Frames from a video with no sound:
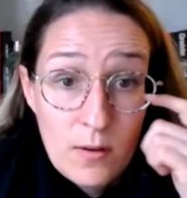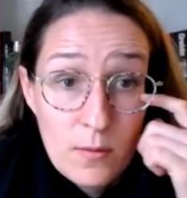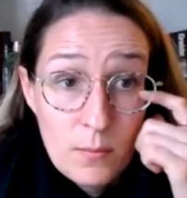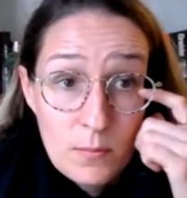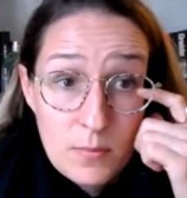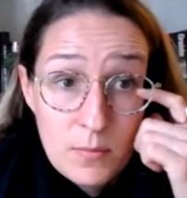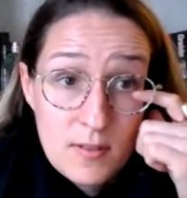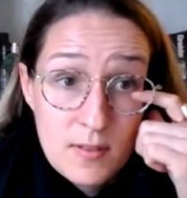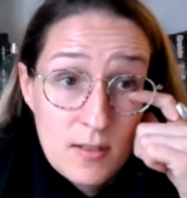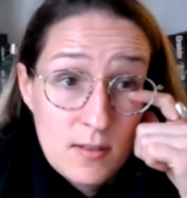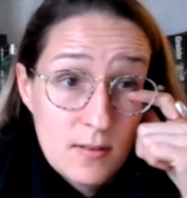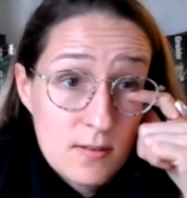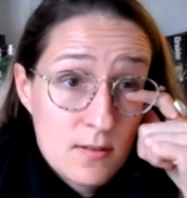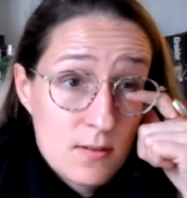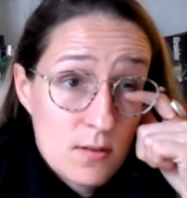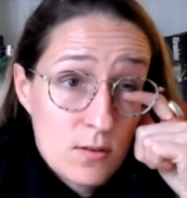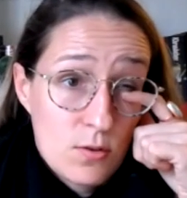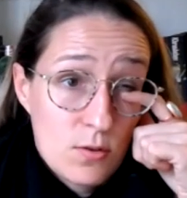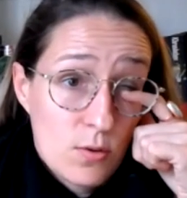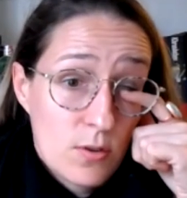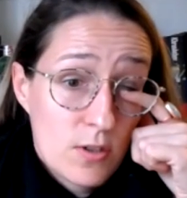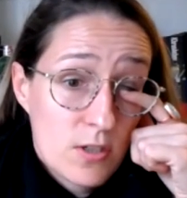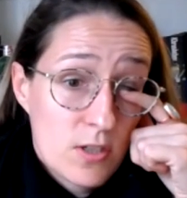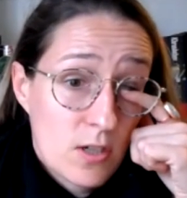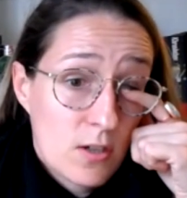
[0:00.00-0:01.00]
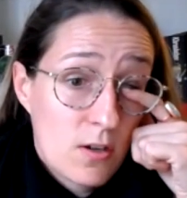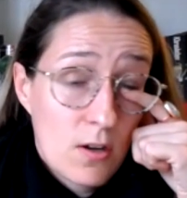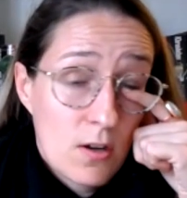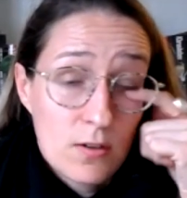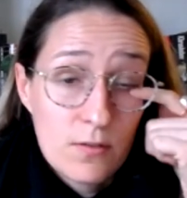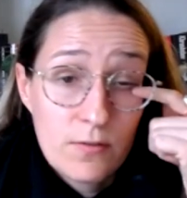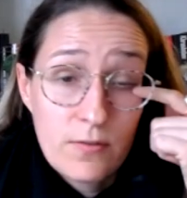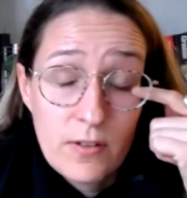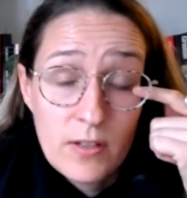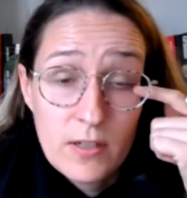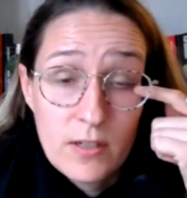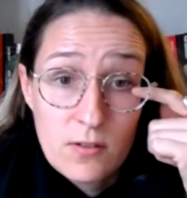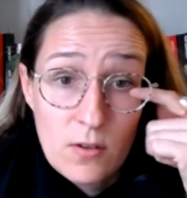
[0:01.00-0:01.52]
since the Georgia
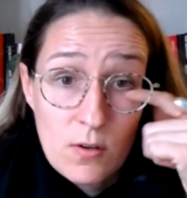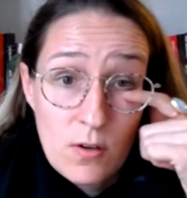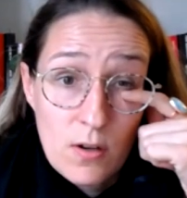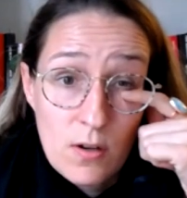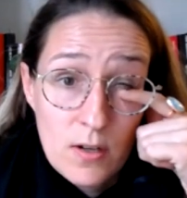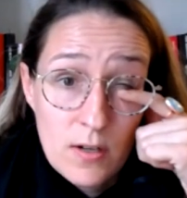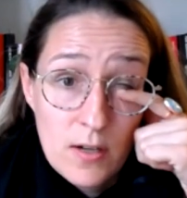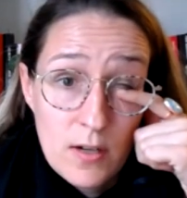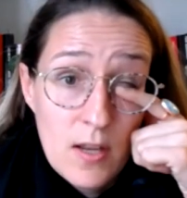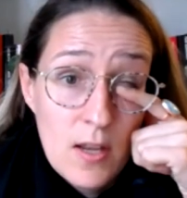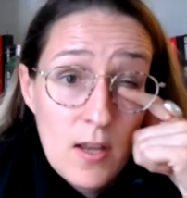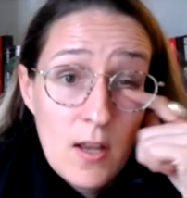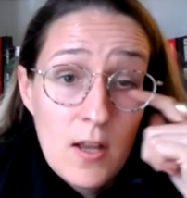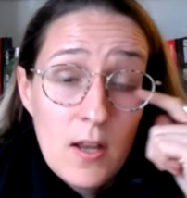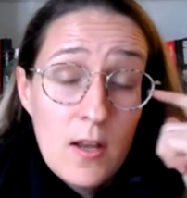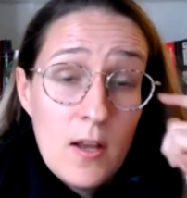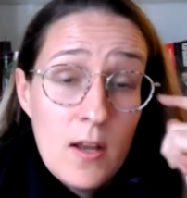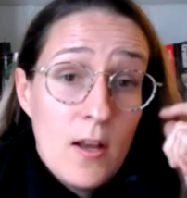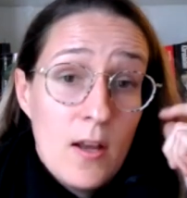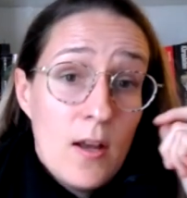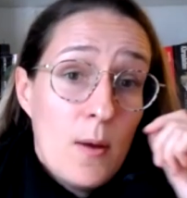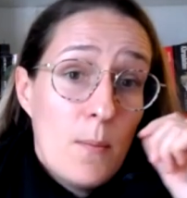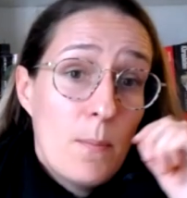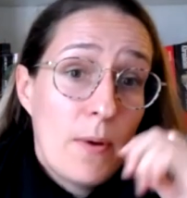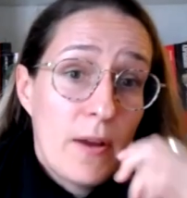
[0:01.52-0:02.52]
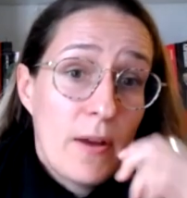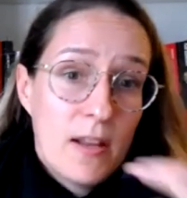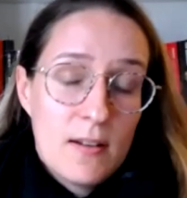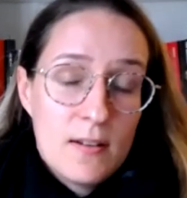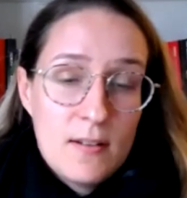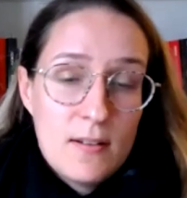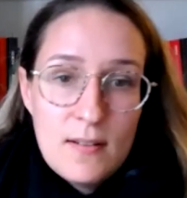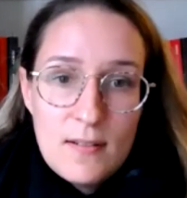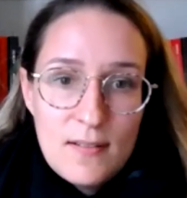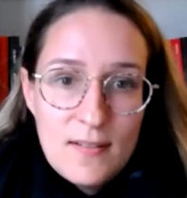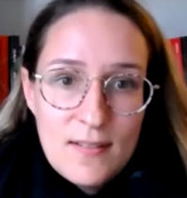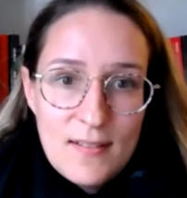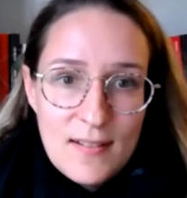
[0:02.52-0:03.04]
conflict on, But
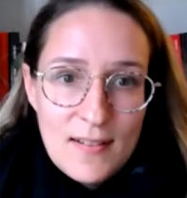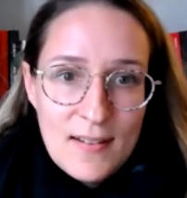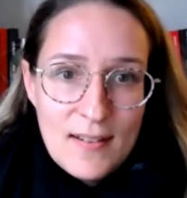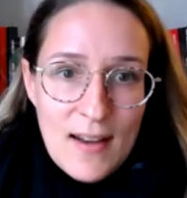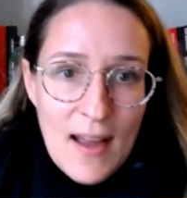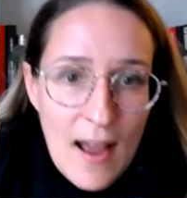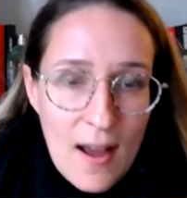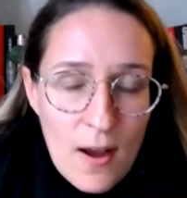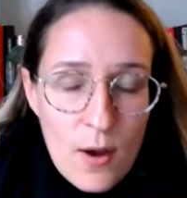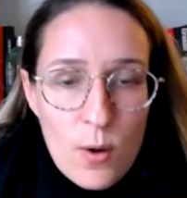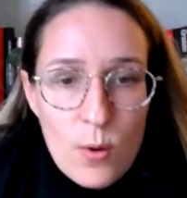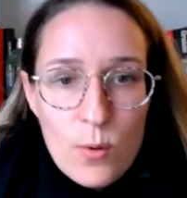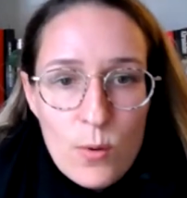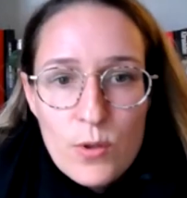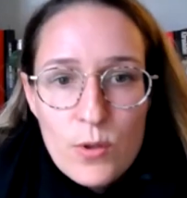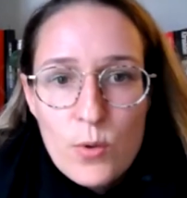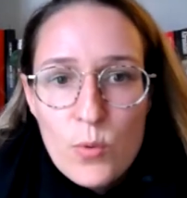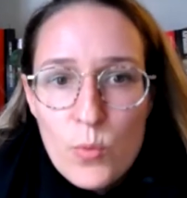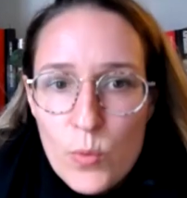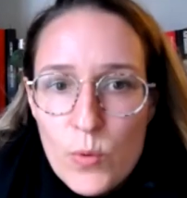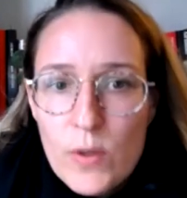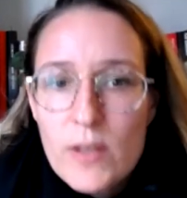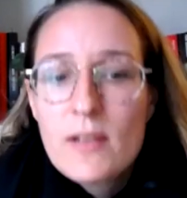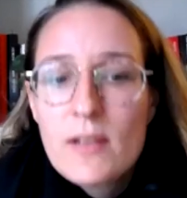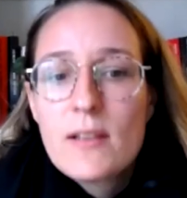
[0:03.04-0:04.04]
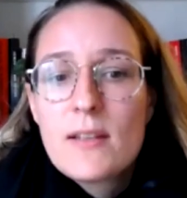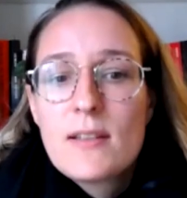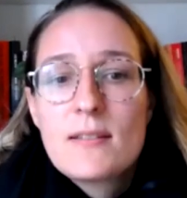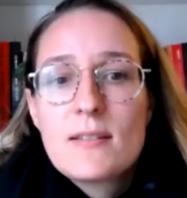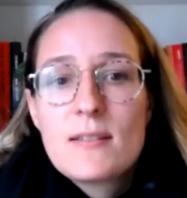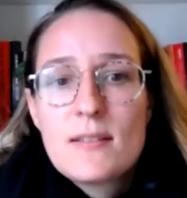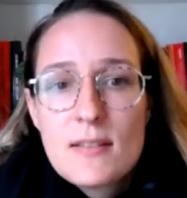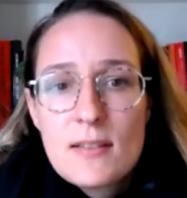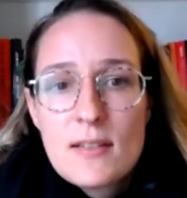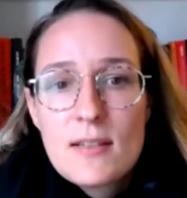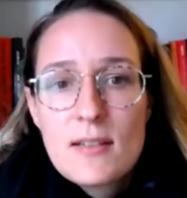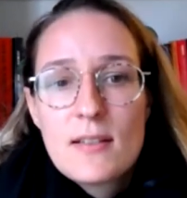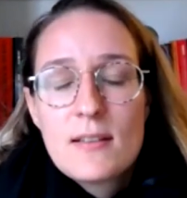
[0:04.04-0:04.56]
now you really
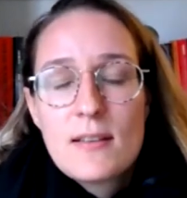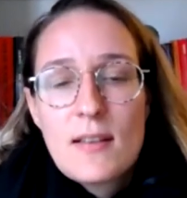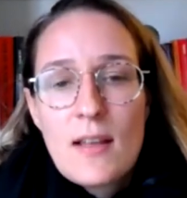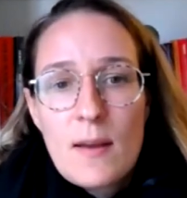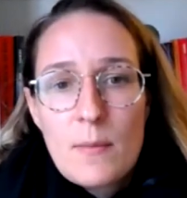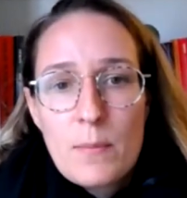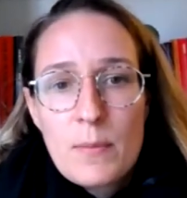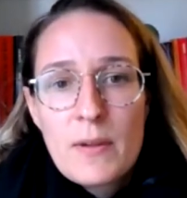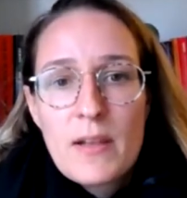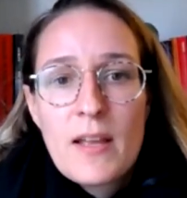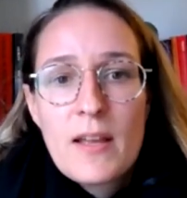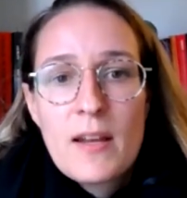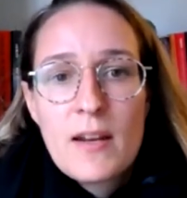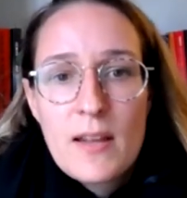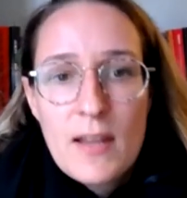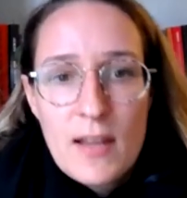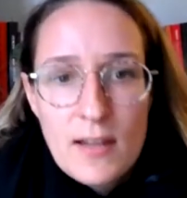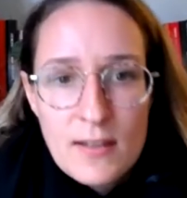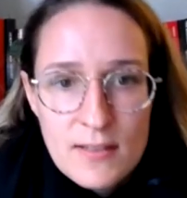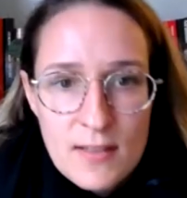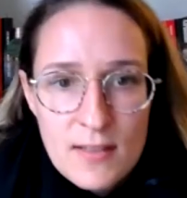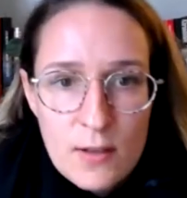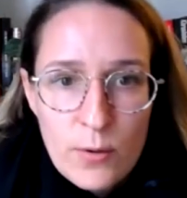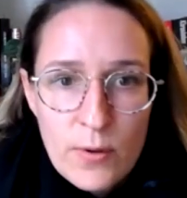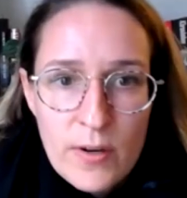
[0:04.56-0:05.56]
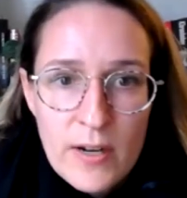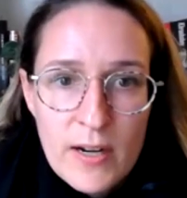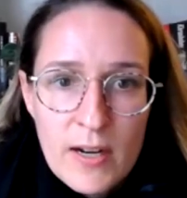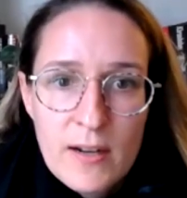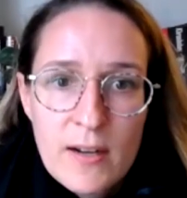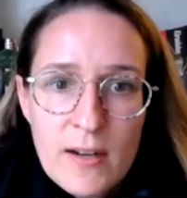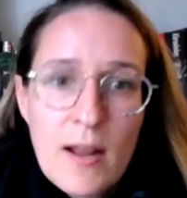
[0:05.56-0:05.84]
see that planning accelerated.